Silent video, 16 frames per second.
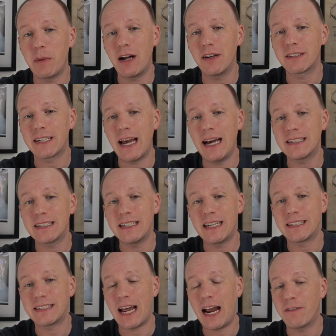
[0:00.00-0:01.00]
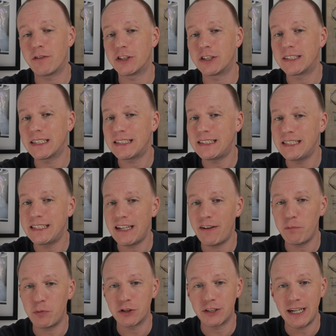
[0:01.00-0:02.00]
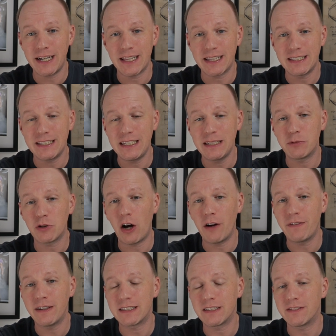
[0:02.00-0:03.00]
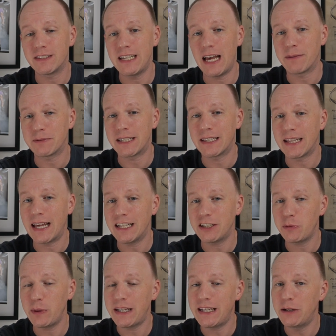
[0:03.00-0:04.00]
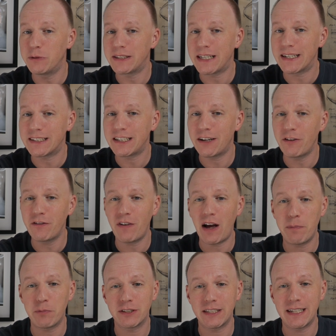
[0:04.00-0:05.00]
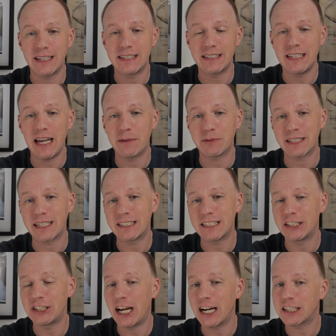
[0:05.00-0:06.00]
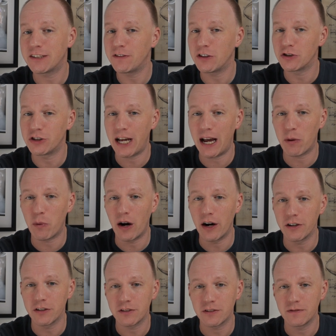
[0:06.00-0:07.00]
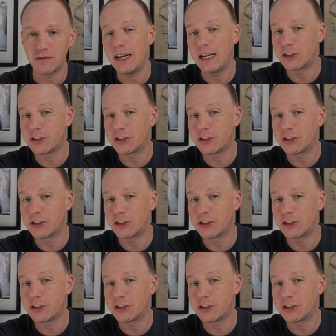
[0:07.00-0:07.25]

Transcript: Myles Gaskin has averaged 67% of the team's offensive snaps, and last week he was at 75% of the snaps against the Jacksonville Jaguars.